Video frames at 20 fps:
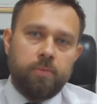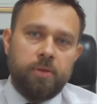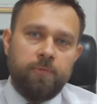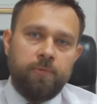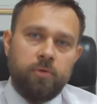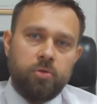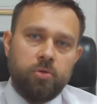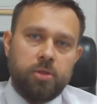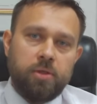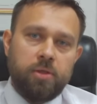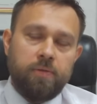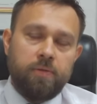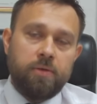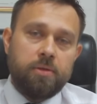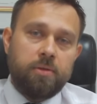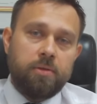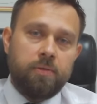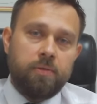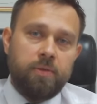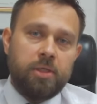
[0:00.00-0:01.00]
If you see this,
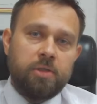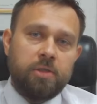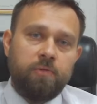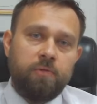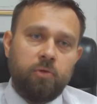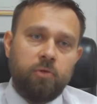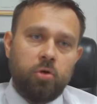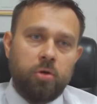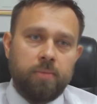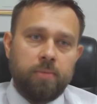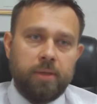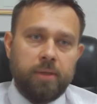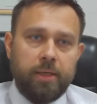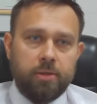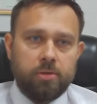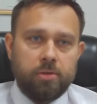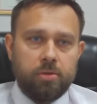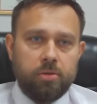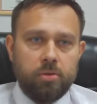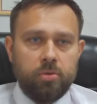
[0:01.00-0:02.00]
this firm
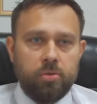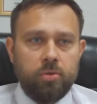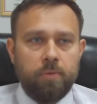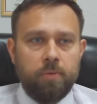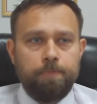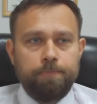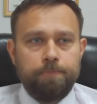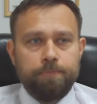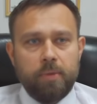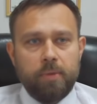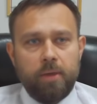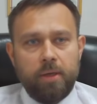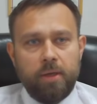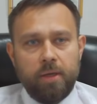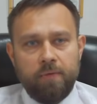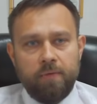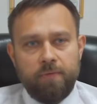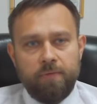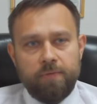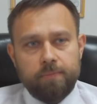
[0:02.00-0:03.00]
also
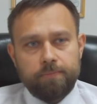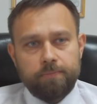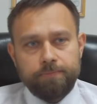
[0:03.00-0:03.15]
have